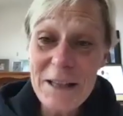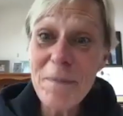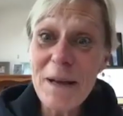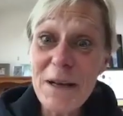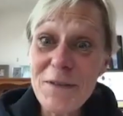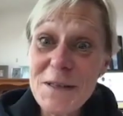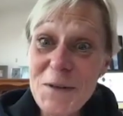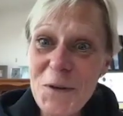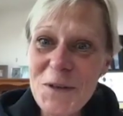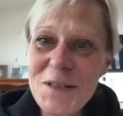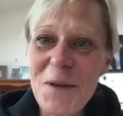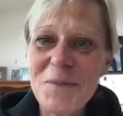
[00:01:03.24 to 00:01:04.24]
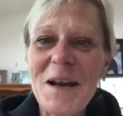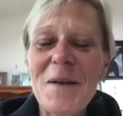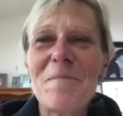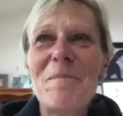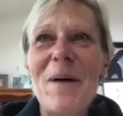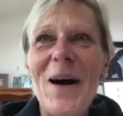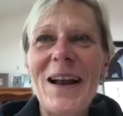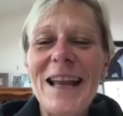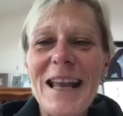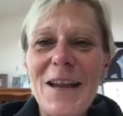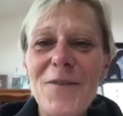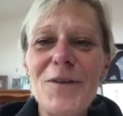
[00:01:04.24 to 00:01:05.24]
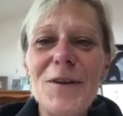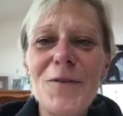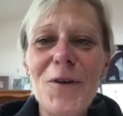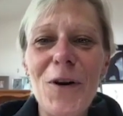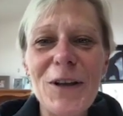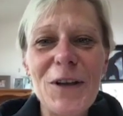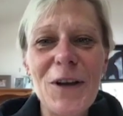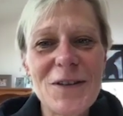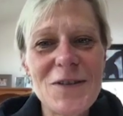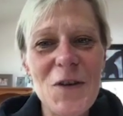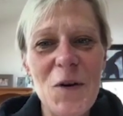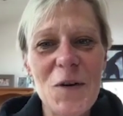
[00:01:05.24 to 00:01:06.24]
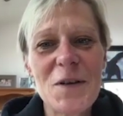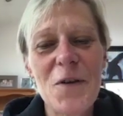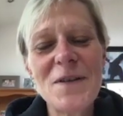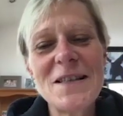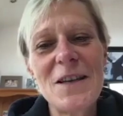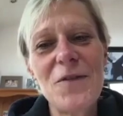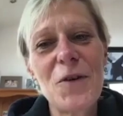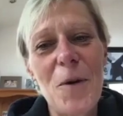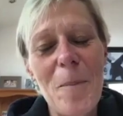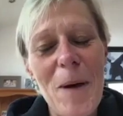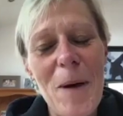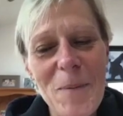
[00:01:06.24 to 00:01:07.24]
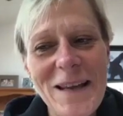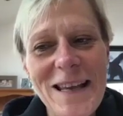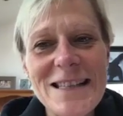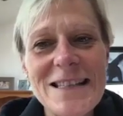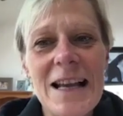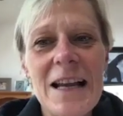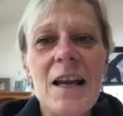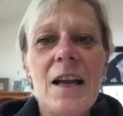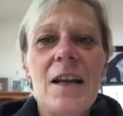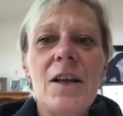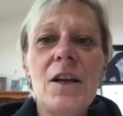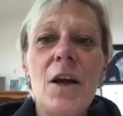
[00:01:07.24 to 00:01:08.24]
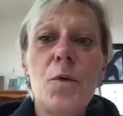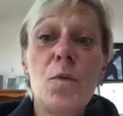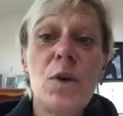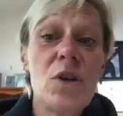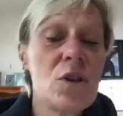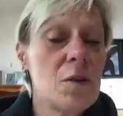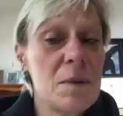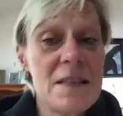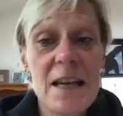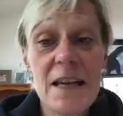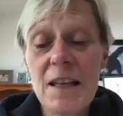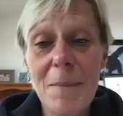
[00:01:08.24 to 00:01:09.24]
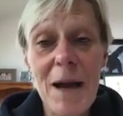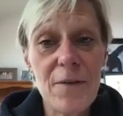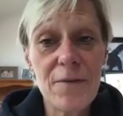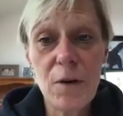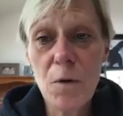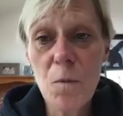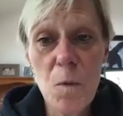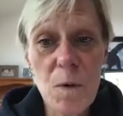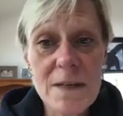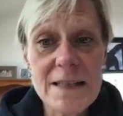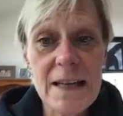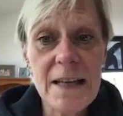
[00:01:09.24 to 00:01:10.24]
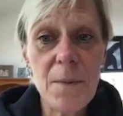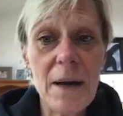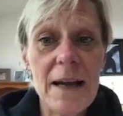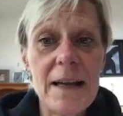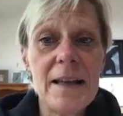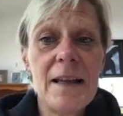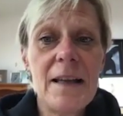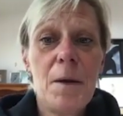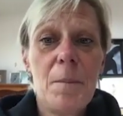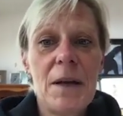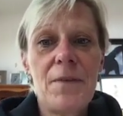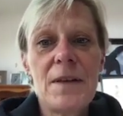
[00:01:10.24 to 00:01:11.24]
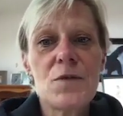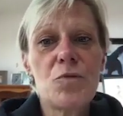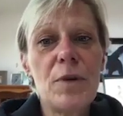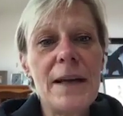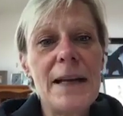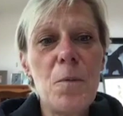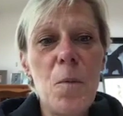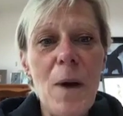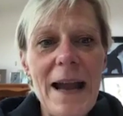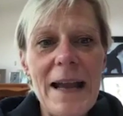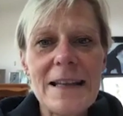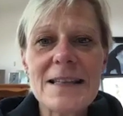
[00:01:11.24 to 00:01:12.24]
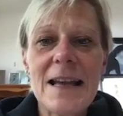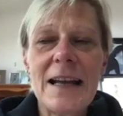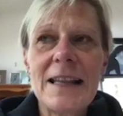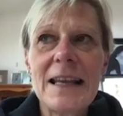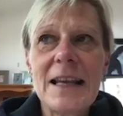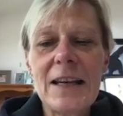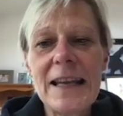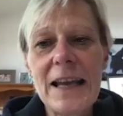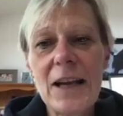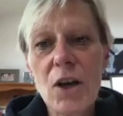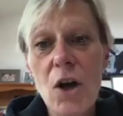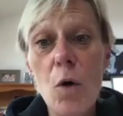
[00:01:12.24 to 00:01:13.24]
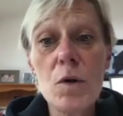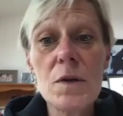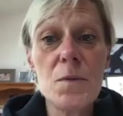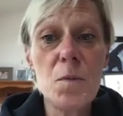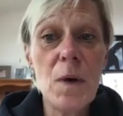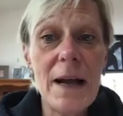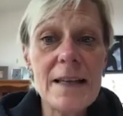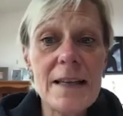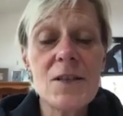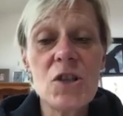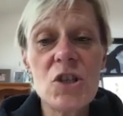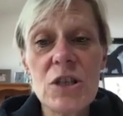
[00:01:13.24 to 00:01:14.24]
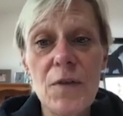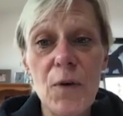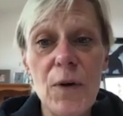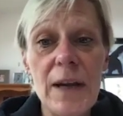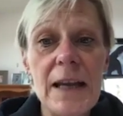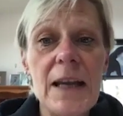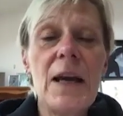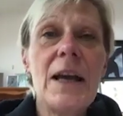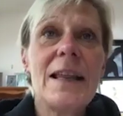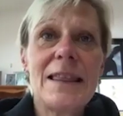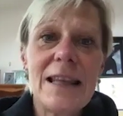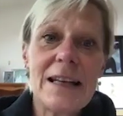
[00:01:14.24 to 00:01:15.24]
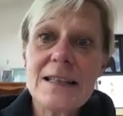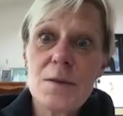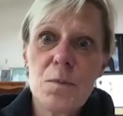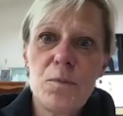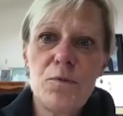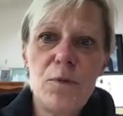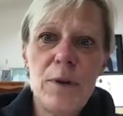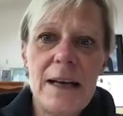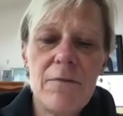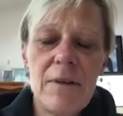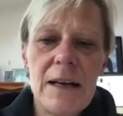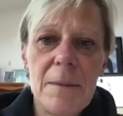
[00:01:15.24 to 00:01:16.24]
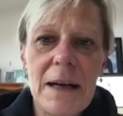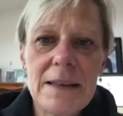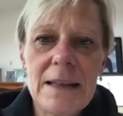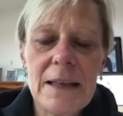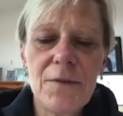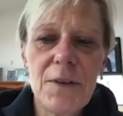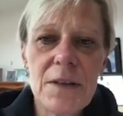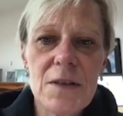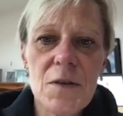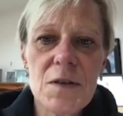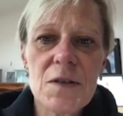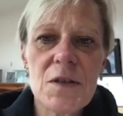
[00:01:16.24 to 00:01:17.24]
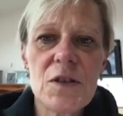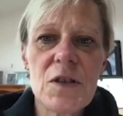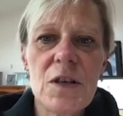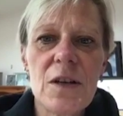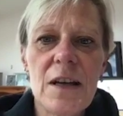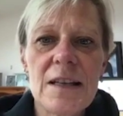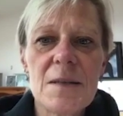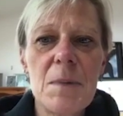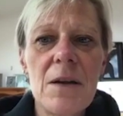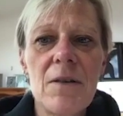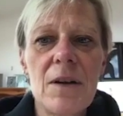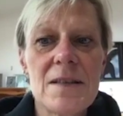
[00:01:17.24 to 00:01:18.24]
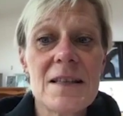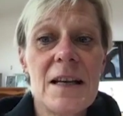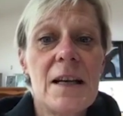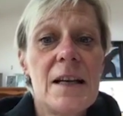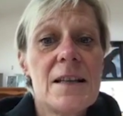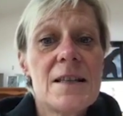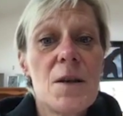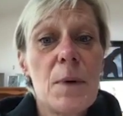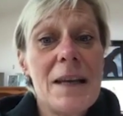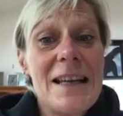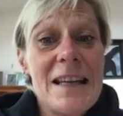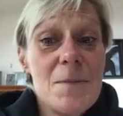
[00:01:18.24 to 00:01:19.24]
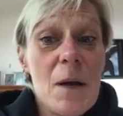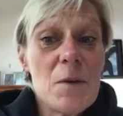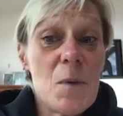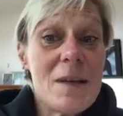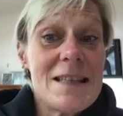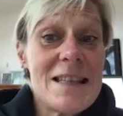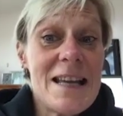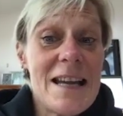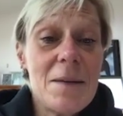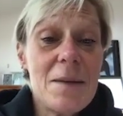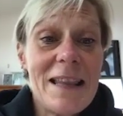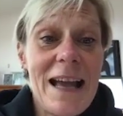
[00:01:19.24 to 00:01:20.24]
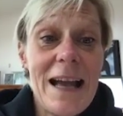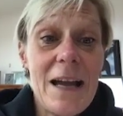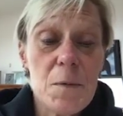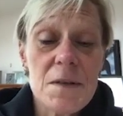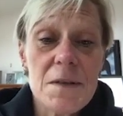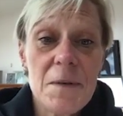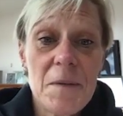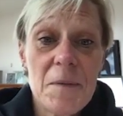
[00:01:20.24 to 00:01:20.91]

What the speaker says: bit of a sore subject, but if you've got young dogs, obviously if you've got puppies, you know, we shouldn't be taking them out for long walks anyway. But if it's really wet and they're going to get cold and wet and shivery, that's a really, really bad thing for the dogs to experience. So we need to be able to entertain them in the house.